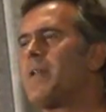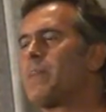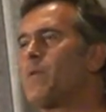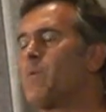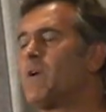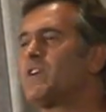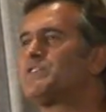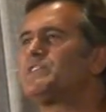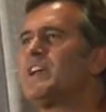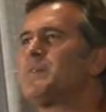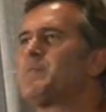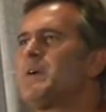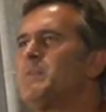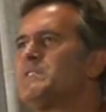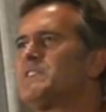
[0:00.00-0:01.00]
The worst
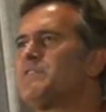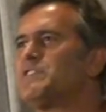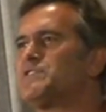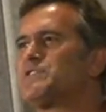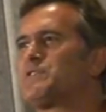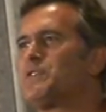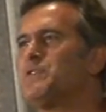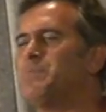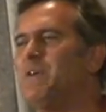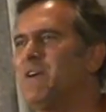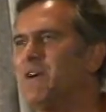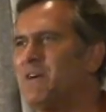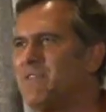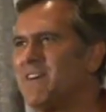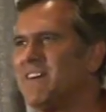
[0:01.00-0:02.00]
Sam Raimi's ever screwed me
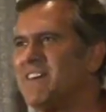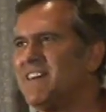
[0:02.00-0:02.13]
over.